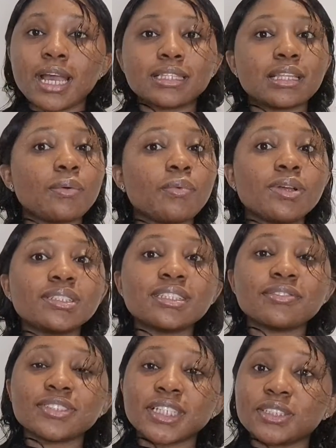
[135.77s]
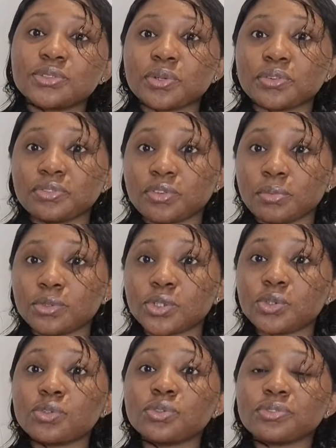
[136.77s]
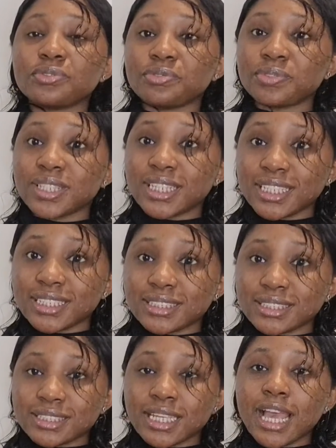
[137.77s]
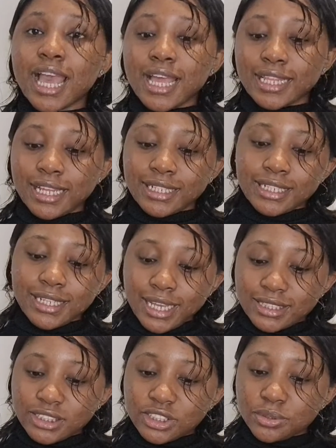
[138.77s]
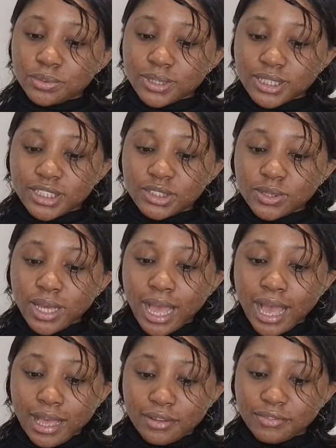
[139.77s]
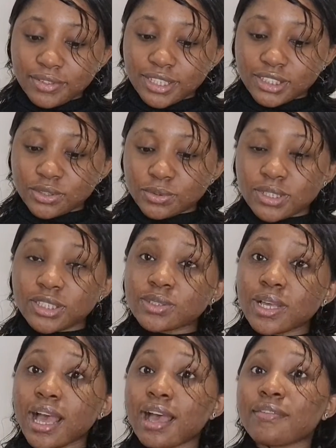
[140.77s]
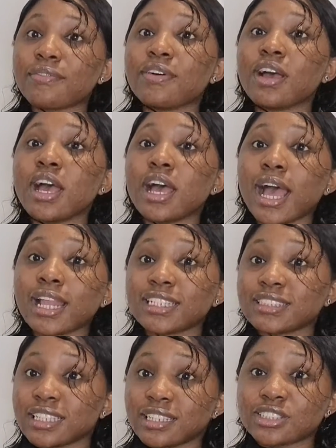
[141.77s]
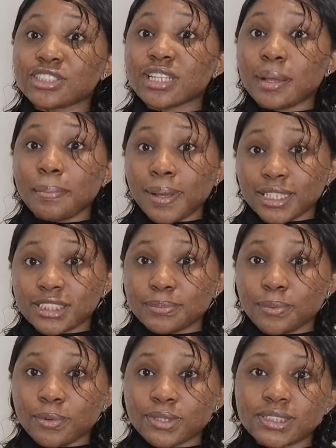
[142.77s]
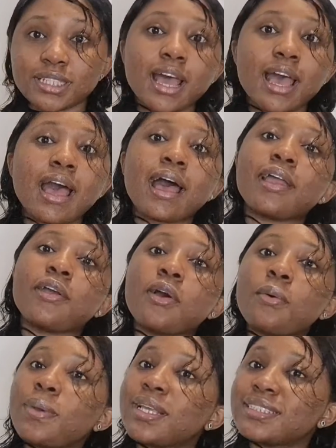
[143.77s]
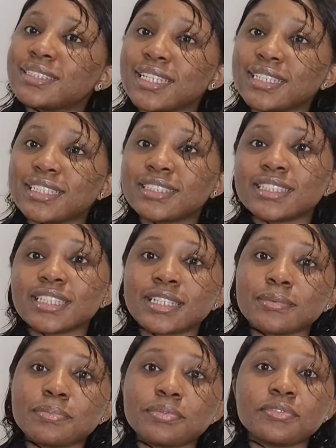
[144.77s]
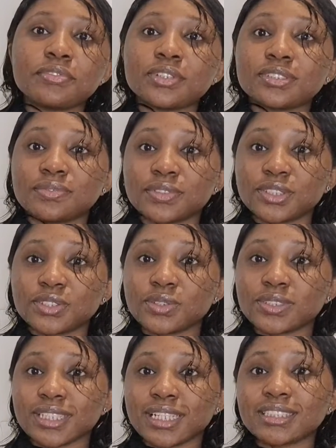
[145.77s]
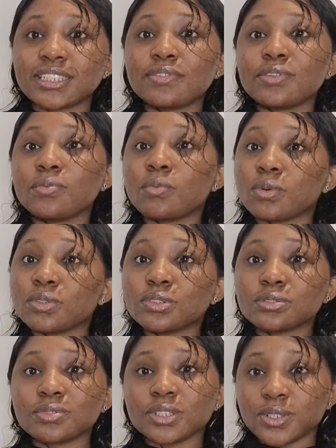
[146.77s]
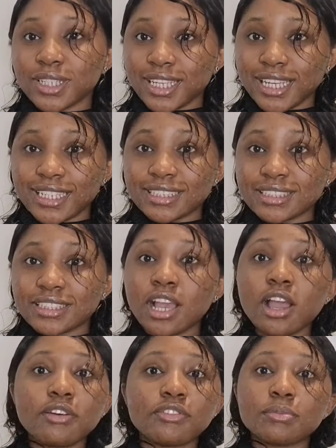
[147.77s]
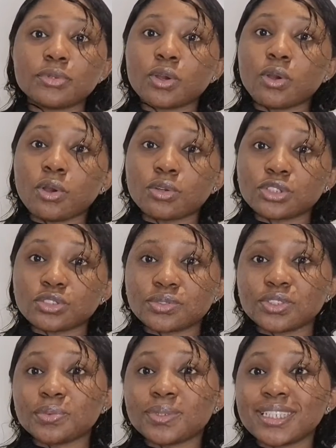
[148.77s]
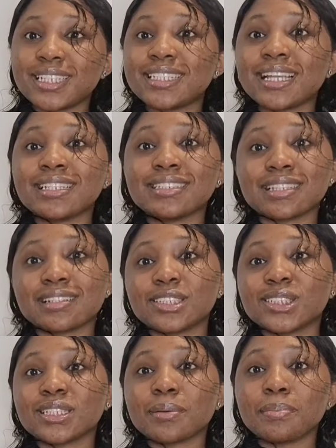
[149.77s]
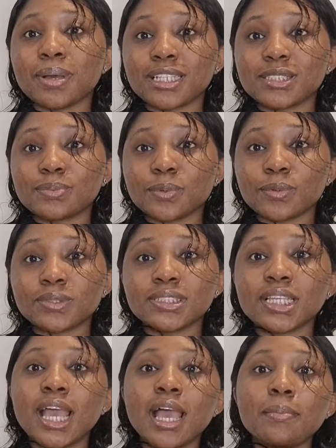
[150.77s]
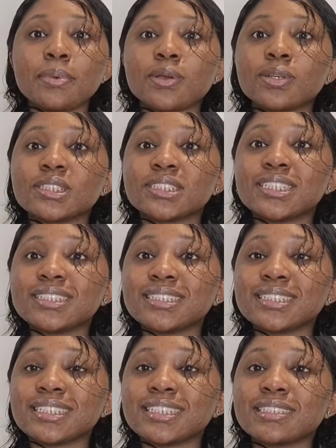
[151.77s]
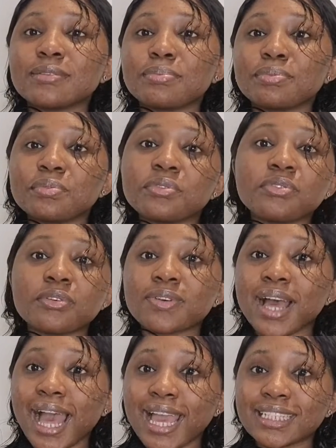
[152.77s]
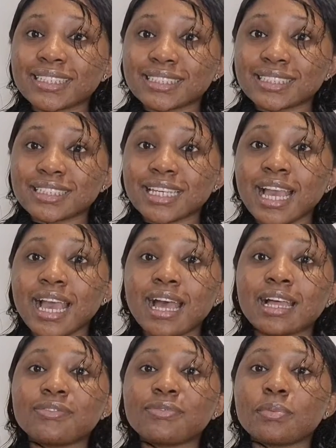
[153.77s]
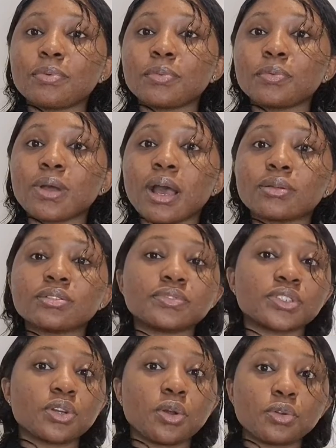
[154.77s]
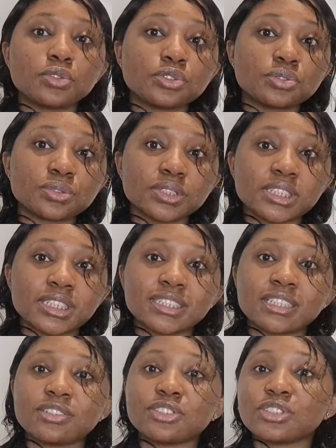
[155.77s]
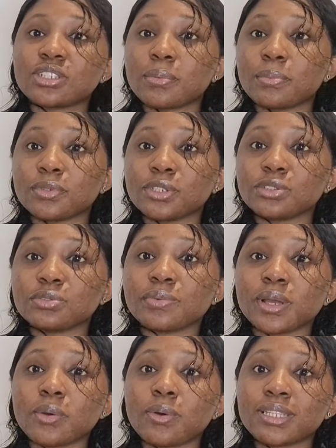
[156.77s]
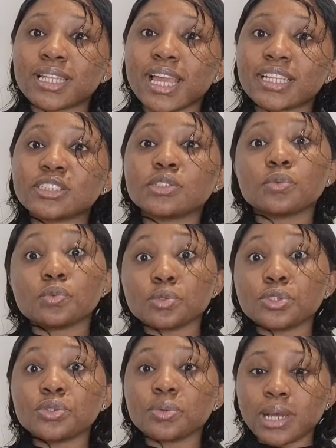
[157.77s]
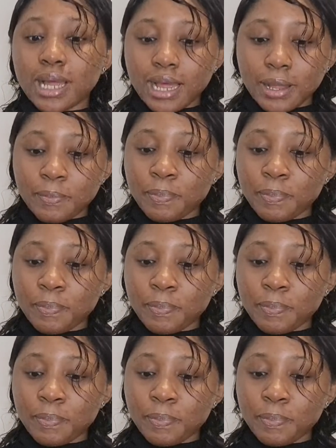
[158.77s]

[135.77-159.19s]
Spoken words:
Now once they've sent you a form, you're going to fill it. Then the next thing you will need to have is you need to have an international passport. I always say this in previous videos that if you want to relocate from your country, you will need an international passport because this is a proof of ID, and for people out of the country, international body to recognize who you are.